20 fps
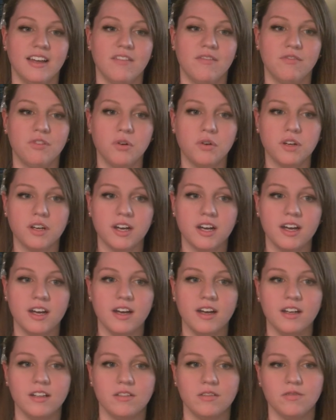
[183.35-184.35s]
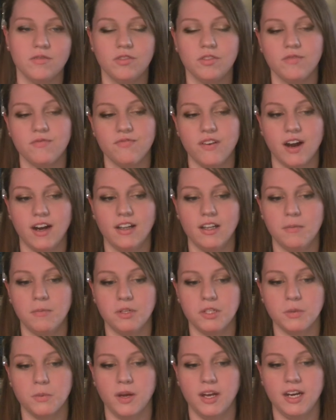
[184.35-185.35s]
Fuuka finally
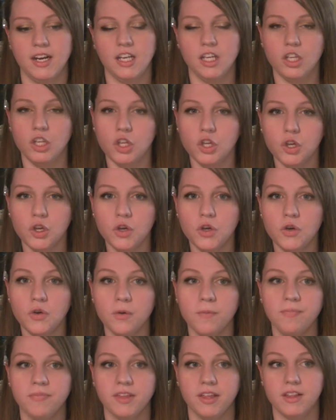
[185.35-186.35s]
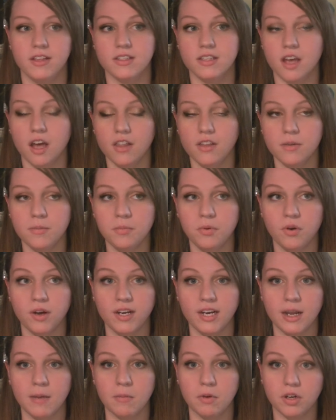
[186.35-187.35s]
persuading Yu and this other boy
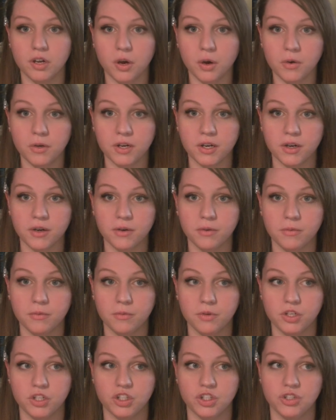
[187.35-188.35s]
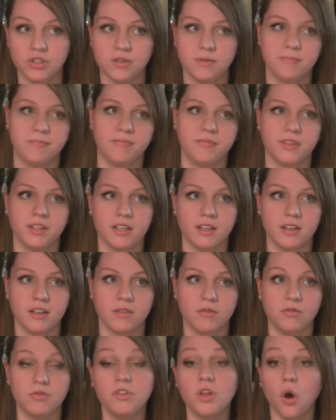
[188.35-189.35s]
named Makoto, which
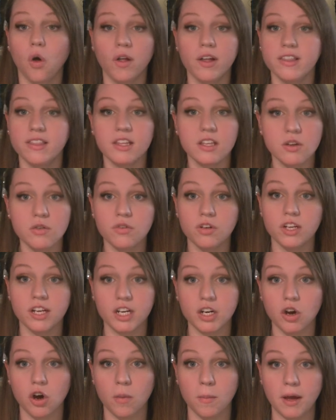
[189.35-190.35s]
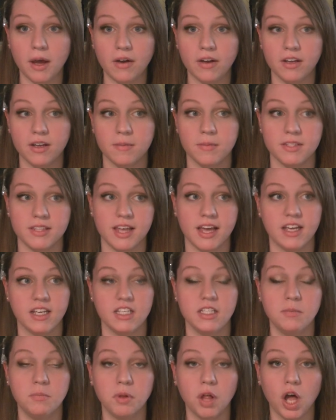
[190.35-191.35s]
the only thing you really know about him is that
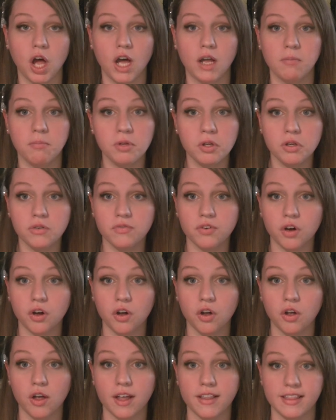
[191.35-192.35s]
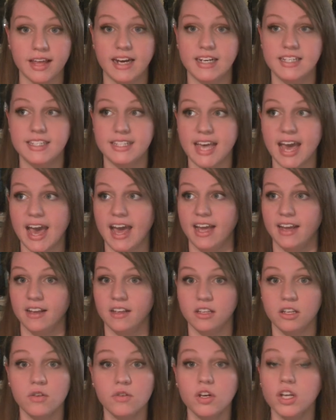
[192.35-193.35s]
he's blonde, beautiful, and that he's gay.
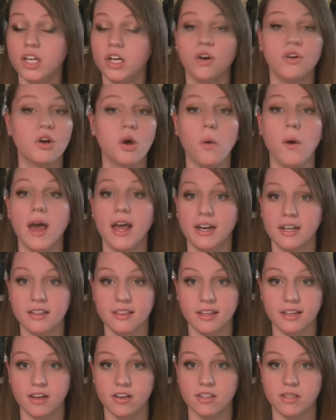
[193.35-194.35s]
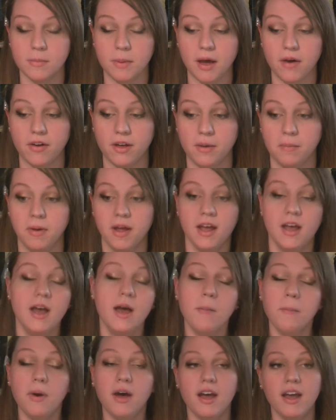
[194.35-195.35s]
You really don't know anything else about him.
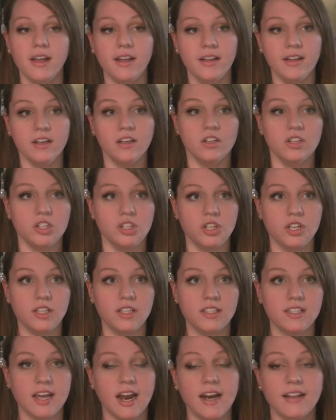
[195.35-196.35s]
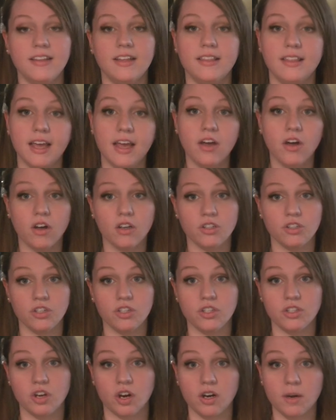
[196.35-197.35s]
But she decided that they all
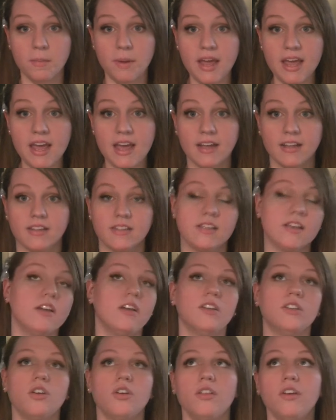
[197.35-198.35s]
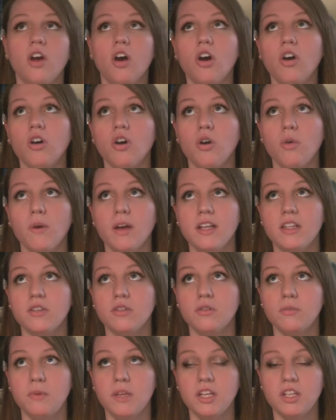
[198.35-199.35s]
should start a band. So they all go away
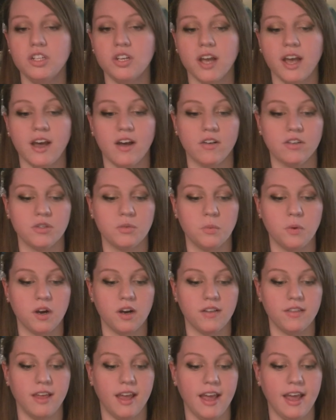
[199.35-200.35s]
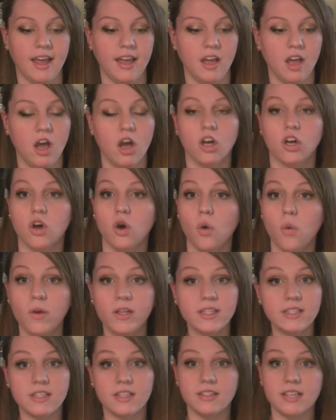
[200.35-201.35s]
to a beach house where they
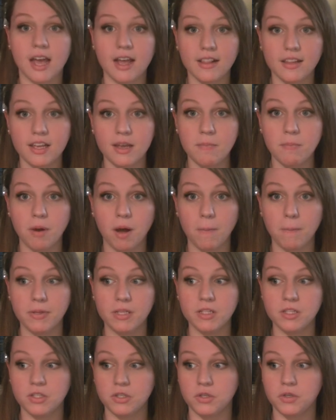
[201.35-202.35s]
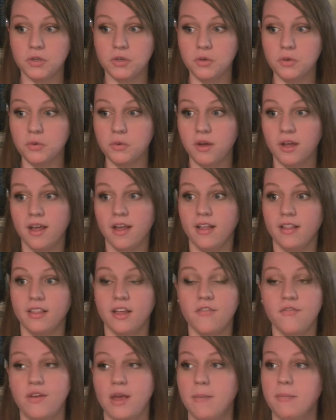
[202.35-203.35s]
coincidentally bump into
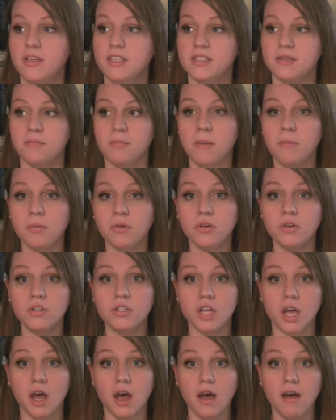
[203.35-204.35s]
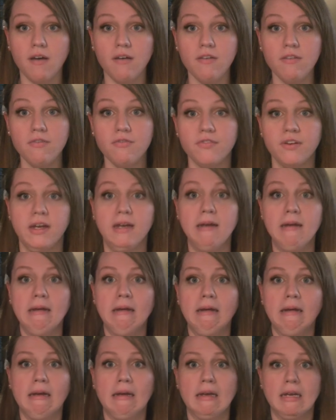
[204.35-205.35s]
the famous members of
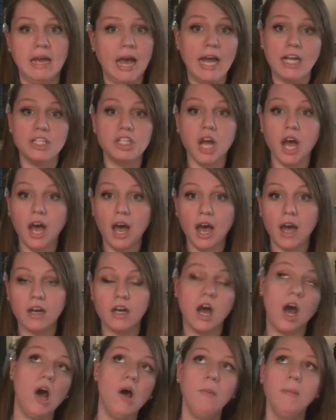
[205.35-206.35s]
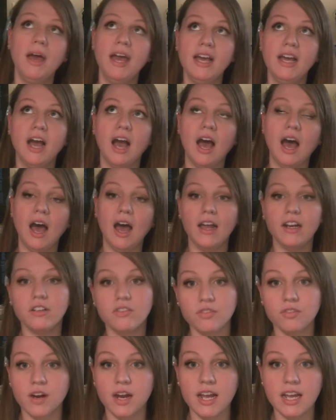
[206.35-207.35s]
Hedgehog. Oh my god,
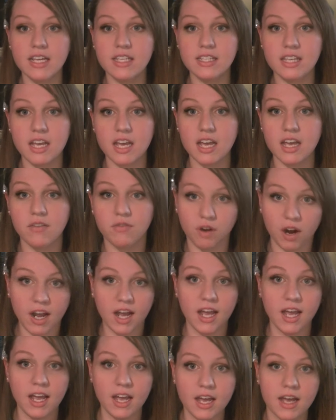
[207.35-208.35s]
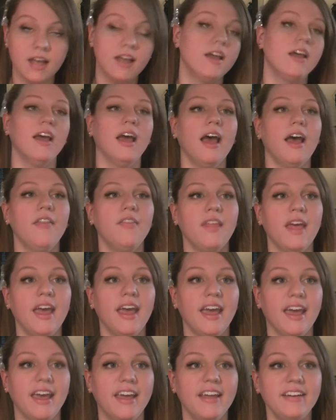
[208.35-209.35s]
crazy, right? And
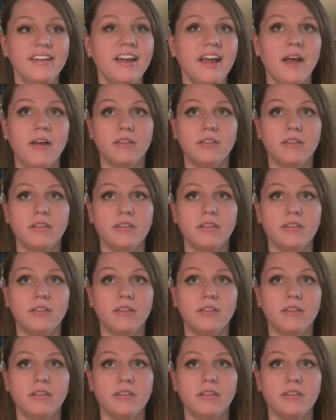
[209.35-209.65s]
then,